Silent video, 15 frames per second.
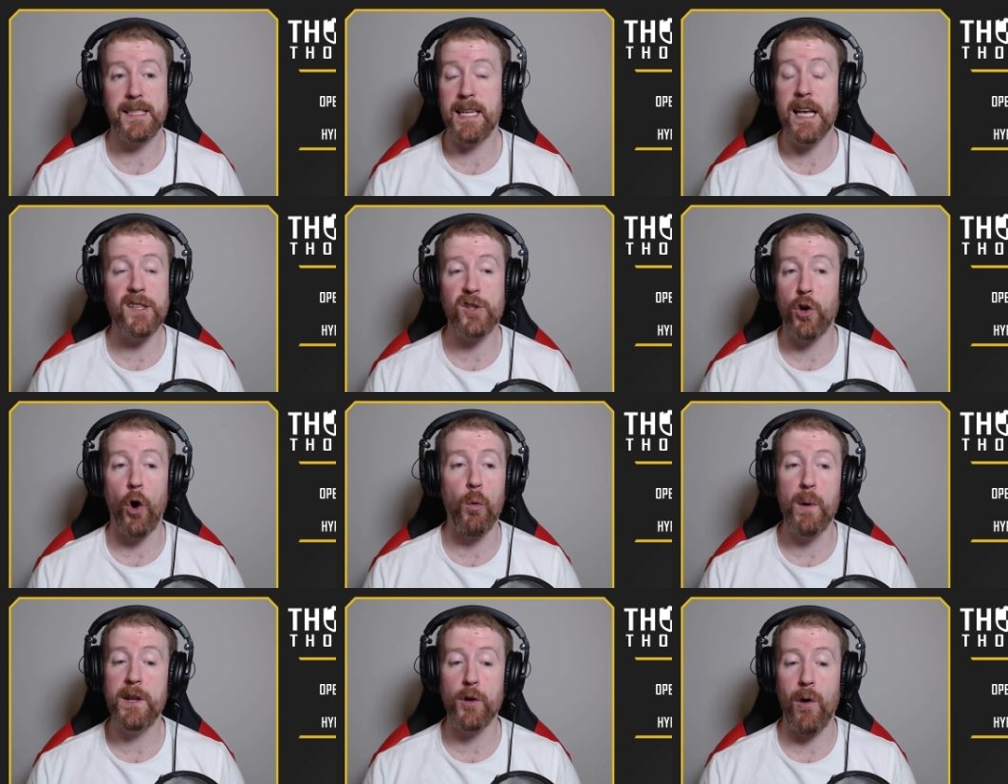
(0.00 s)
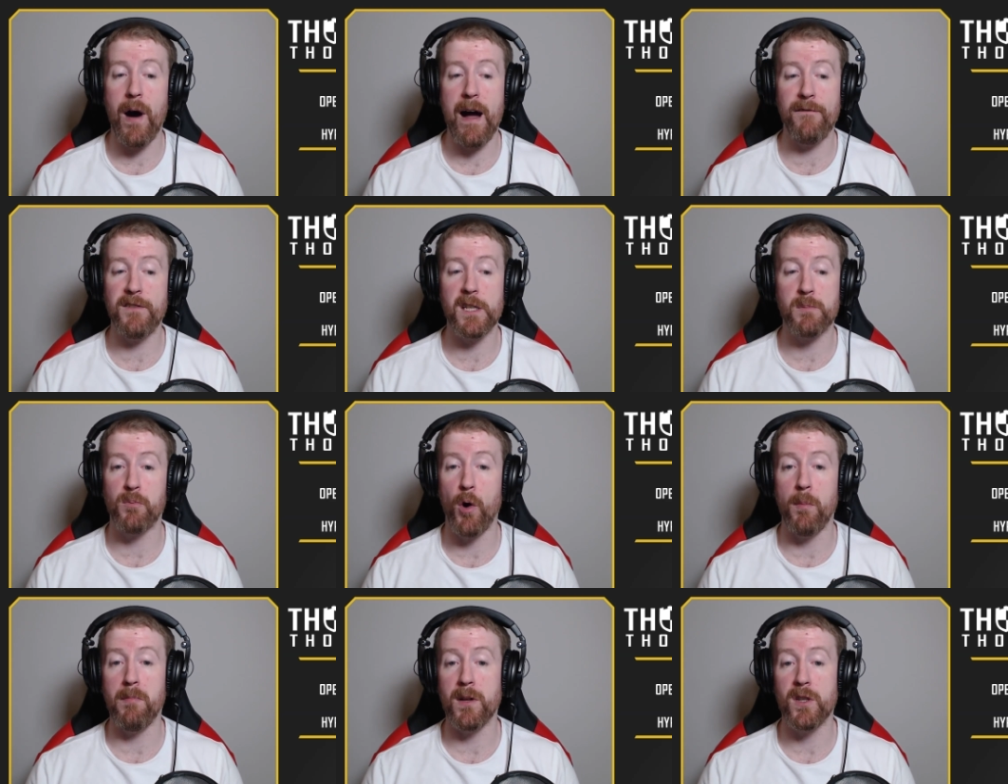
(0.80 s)
CSGO, we don't have this
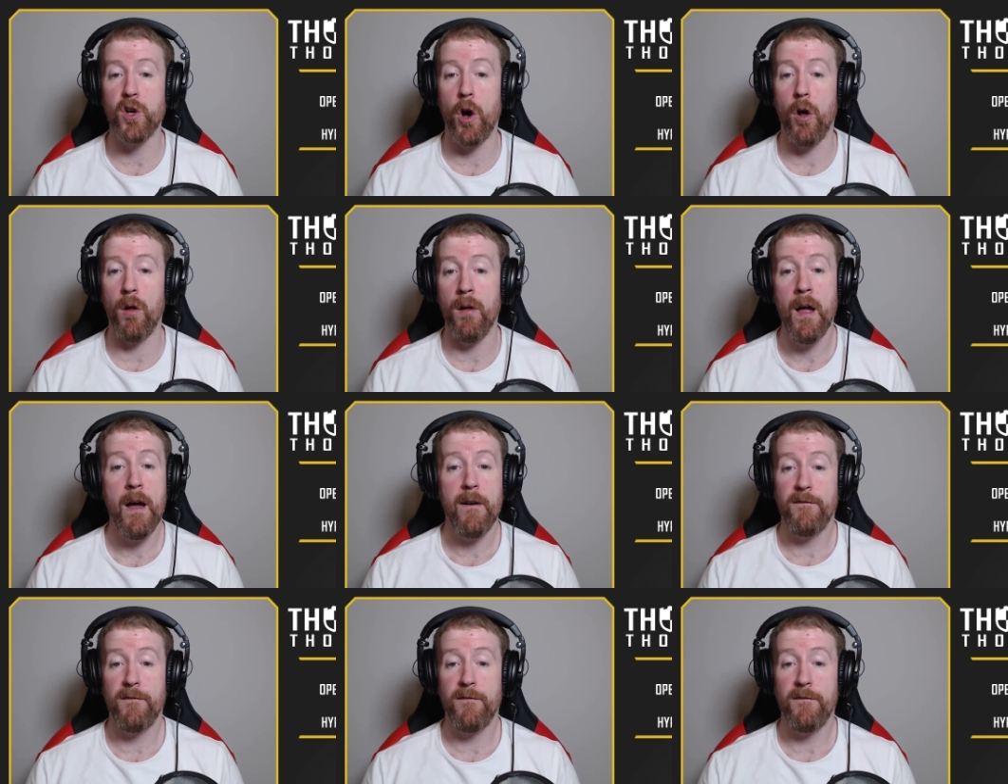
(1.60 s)
problem at all.